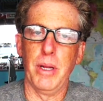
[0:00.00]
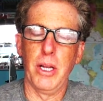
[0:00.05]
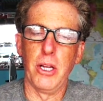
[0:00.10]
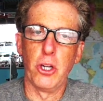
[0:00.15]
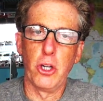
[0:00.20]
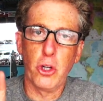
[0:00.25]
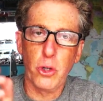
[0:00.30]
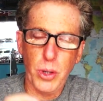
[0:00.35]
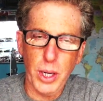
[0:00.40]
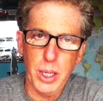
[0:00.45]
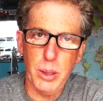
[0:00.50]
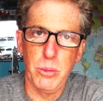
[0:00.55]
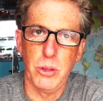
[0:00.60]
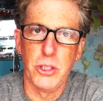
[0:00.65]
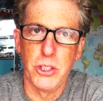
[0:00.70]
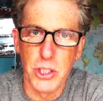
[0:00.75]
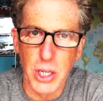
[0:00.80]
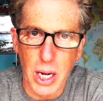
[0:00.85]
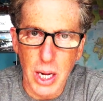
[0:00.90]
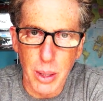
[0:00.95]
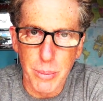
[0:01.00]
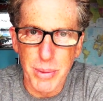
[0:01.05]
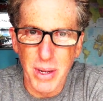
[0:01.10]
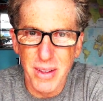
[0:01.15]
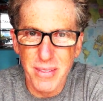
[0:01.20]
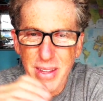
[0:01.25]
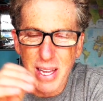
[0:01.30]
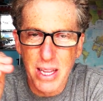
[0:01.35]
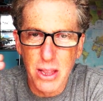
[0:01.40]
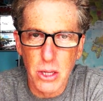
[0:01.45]
Incredible job.
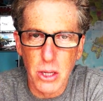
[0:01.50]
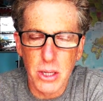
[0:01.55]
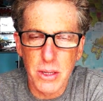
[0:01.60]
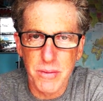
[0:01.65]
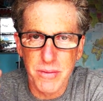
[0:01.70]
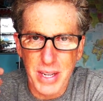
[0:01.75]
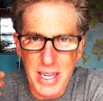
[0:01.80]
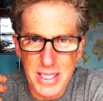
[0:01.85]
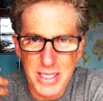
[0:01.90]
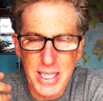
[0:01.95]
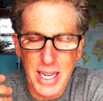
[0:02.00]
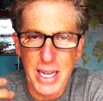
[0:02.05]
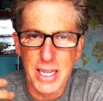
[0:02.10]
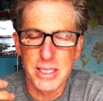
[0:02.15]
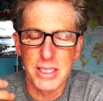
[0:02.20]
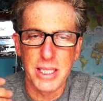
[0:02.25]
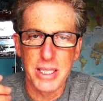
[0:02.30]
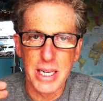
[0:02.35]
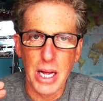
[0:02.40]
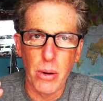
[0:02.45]
They look fantastic.